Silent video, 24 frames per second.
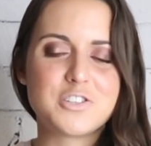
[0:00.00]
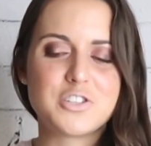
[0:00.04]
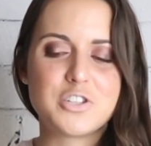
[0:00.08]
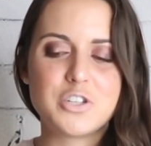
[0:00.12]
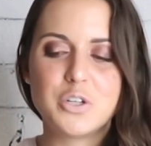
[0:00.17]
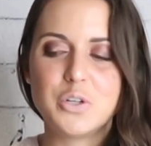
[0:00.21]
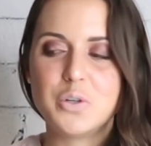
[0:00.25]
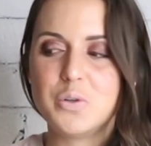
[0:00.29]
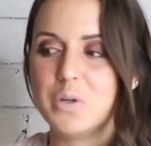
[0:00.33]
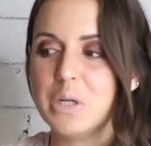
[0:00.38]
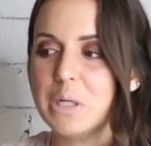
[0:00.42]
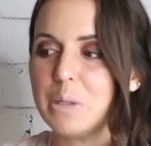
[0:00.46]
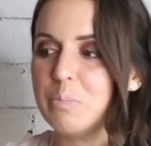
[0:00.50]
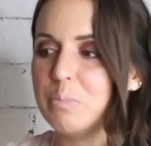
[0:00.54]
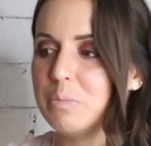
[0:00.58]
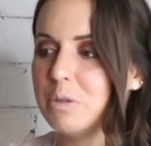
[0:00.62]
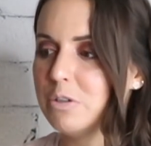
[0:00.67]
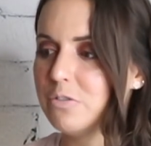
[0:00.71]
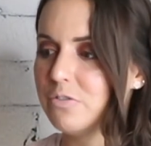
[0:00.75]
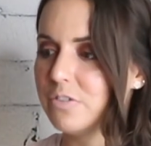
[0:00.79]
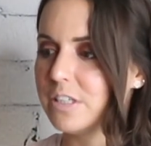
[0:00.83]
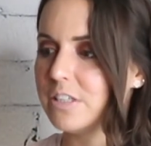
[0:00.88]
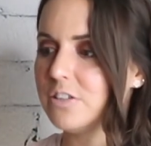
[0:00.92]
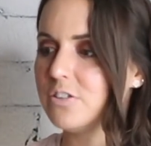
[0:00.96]
to
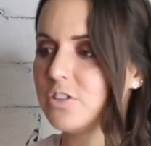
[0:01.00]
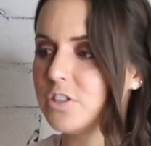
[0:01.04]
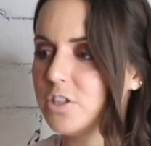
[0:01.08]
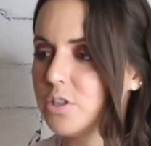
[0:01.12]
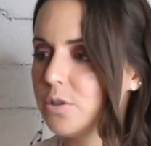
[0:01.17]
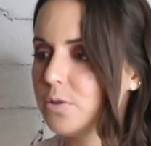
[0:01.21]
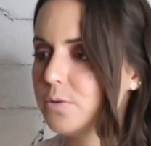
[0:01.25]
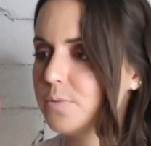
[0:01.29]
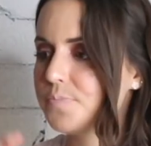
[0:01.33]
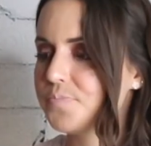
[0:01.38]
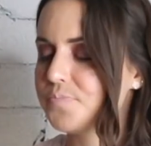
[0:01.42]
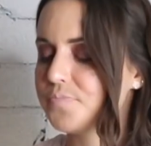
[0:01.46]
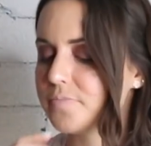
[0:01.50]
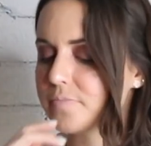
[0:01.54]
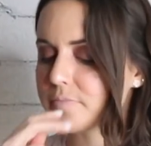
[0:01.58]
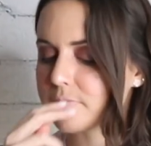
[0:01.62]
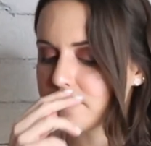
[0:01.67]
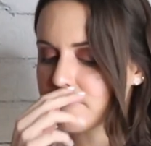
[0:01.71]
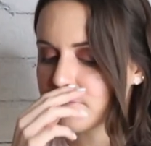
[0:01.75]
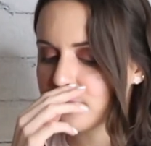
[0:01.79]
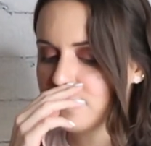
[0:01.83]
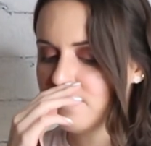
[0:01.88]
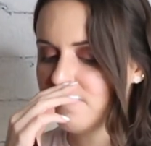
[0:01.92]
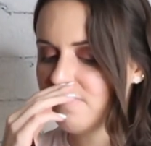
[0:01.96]
move into
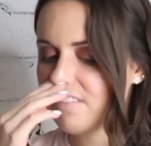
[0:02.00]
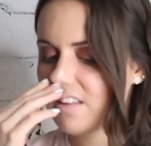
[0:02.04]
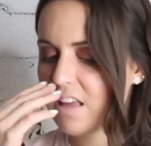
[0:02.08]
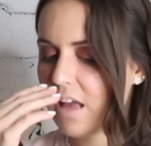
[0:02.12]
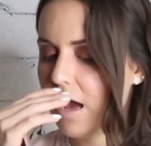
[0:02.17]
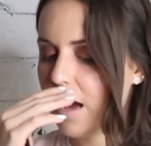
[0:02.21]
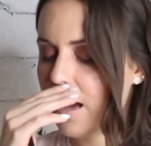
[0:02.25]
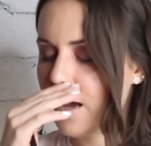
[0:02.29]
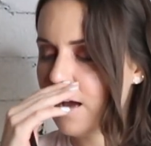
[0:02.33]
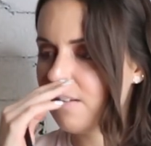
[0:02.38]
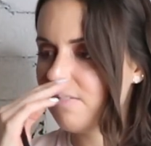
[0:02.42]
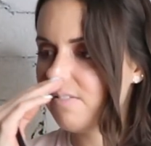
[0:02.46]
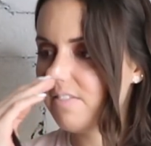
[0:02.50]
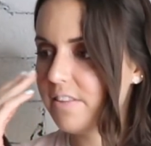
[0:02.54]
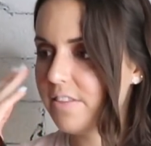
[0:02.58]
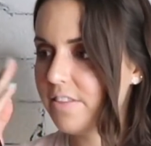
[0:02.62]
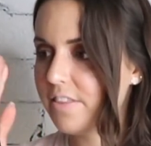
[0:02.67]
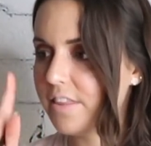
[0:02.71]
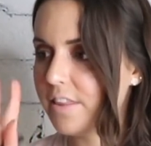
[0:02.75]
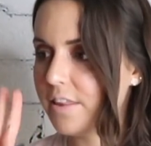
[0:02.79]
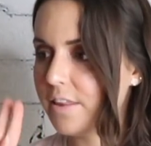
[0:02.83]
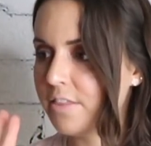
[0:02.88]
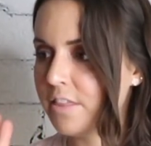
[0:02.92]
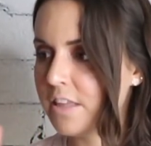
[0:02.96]

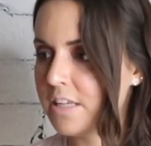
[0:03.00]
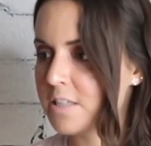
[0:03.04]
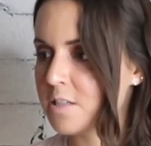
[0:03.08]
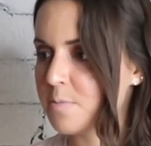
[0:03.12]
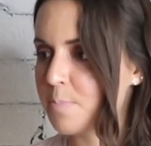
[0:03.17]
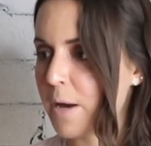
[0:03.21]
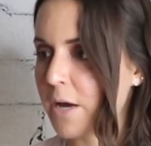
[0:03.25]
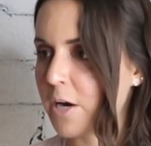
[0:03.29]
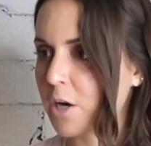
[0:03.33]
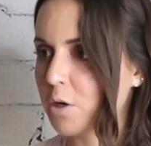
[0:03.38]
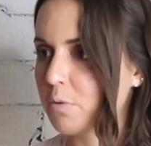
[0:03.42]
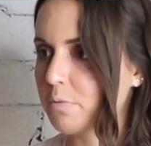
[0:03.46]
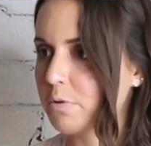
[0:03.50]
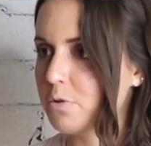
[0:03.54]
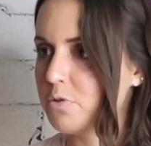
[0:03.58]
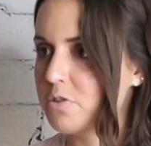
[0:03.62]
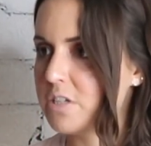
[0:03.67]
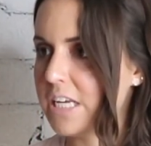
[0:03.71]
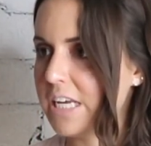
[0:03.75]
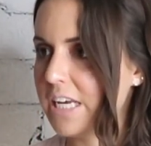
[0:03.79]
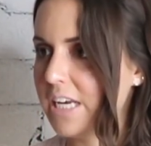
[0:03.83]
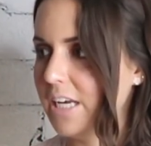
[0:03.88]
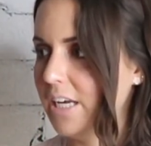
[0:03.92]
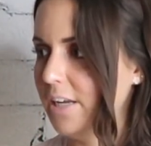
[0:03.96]
this better
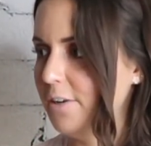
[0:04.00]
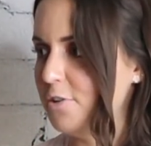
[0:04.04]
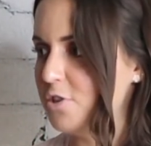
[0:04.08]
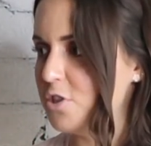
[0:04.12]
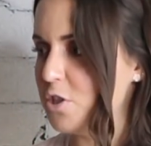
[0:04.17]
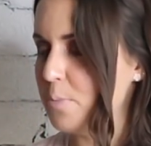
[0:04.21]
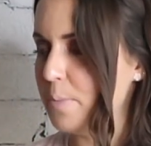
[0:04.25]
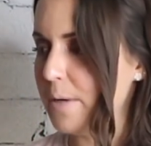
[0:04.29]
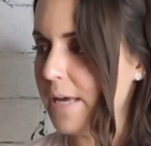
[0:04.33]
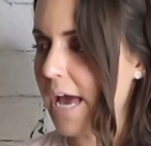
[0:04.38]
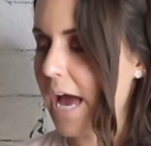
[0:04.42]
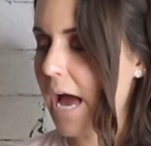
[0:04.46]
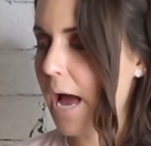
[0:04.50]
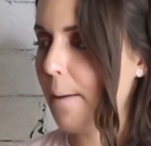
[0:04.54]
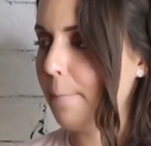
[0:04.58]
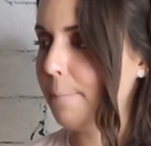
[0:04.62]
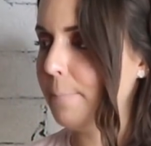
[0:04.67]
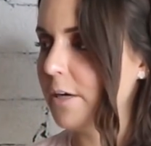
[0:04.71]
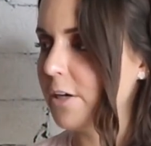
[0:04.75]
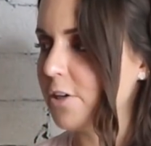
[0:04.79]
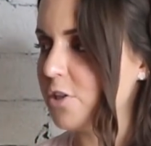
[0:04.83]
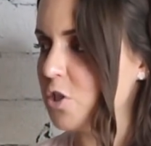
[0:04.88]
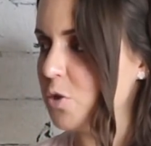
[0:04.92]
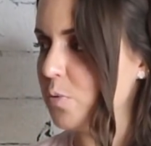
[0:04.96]
routine, to be
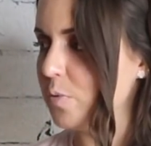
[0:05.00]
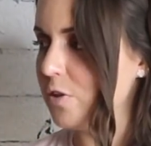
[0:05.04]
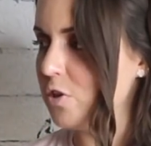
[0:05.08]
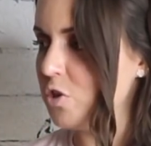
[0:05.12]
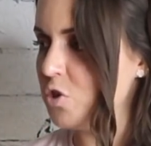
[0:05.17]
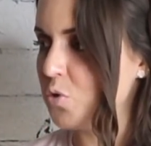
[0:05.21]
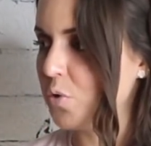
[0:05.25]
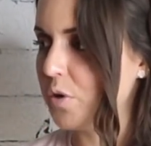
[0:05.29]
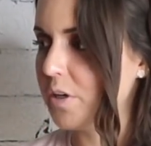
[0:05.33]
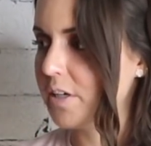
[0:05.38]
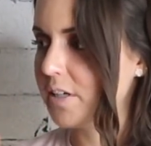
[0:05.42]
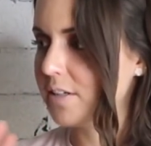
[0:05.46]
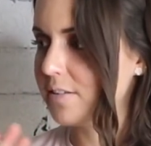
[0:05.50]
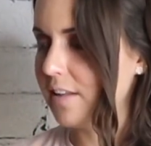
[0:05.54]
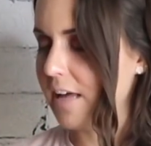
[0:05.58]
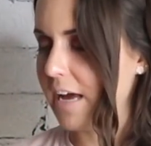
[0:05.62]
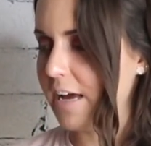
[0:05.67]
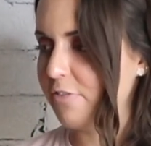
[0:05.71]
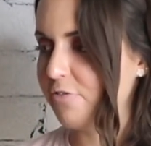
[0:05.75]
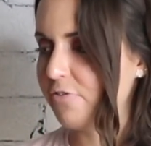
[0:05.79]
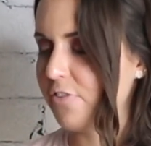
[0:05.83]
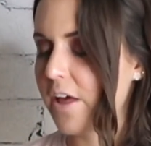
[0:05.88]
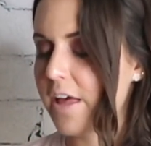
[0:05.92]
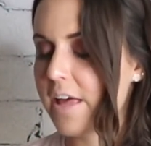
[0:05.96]
happier, to enjoy your
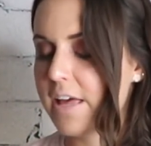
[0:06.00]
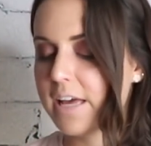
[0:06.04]
life.